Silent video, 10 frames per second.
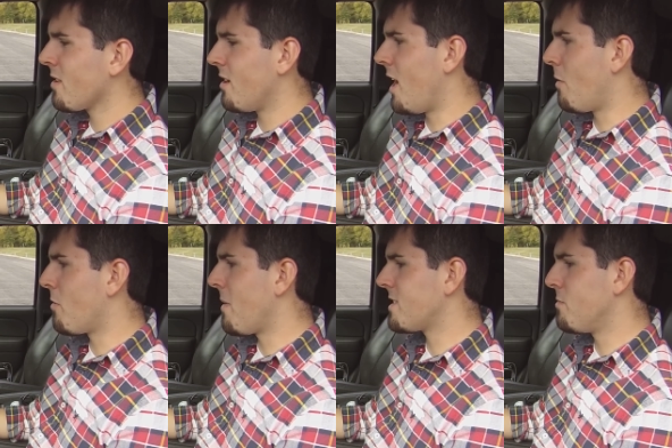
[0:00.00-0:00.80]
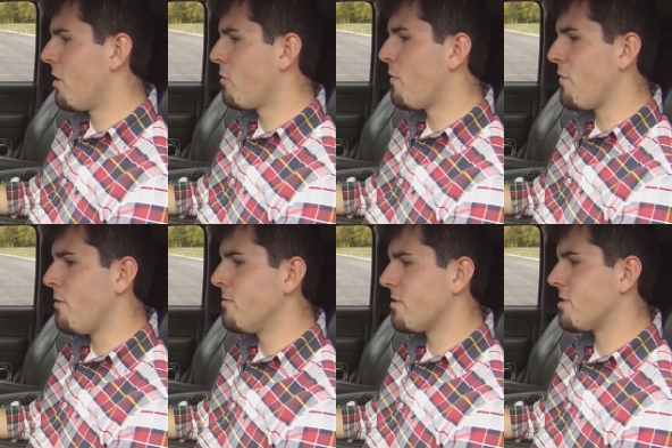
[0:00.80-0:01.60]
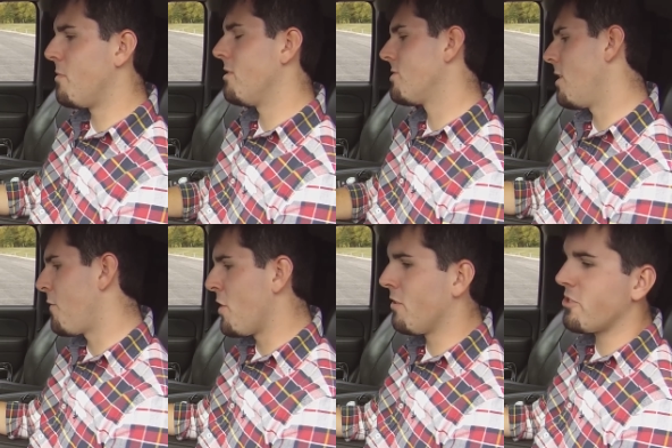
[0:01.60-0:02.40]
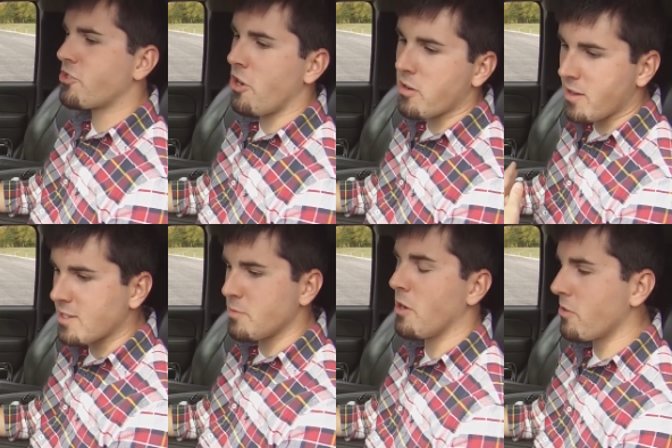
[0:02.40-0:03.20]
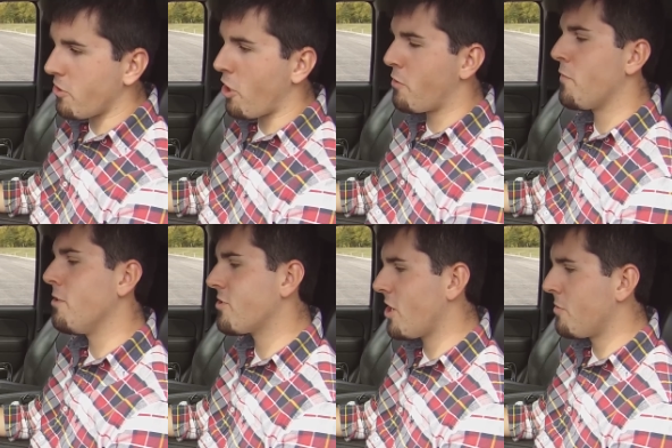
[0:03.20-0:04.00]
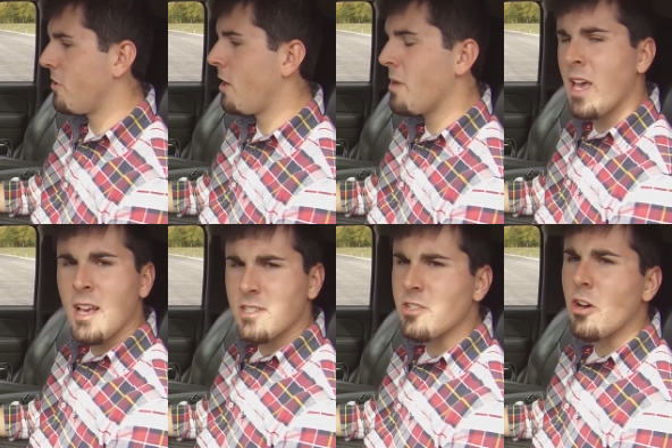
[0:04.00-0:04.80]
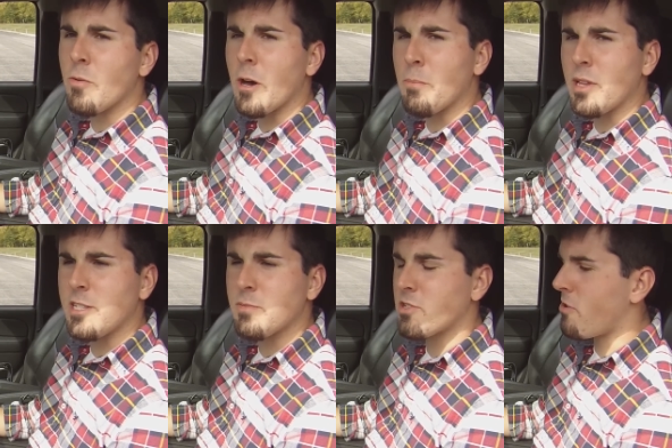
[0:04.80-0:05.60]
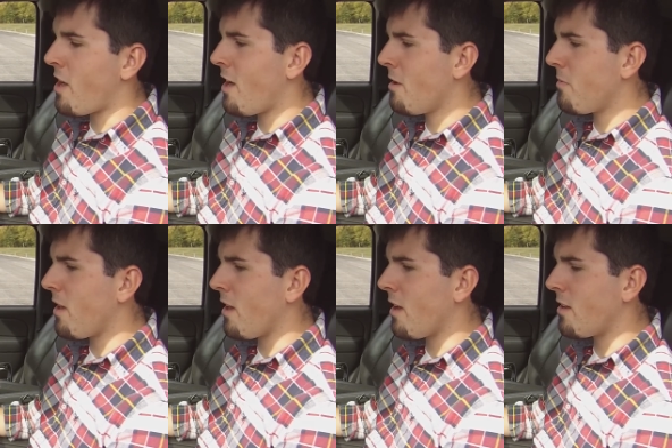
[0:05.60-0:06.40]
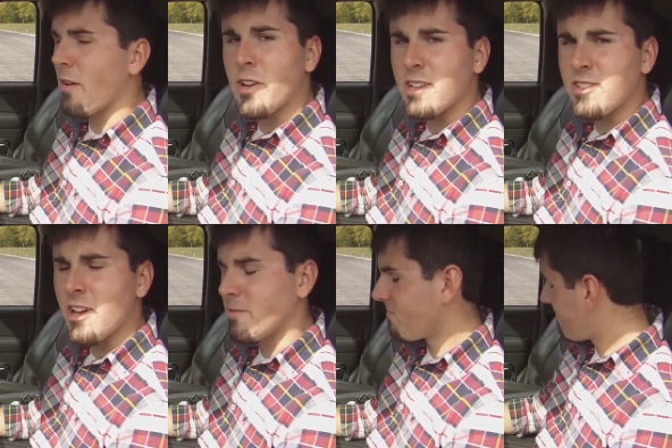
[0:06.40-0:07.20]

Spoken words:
I want to make some other reviews on some other stuff here on the truck. I got some other car reviews coming up. So please subscribe and have a nice day.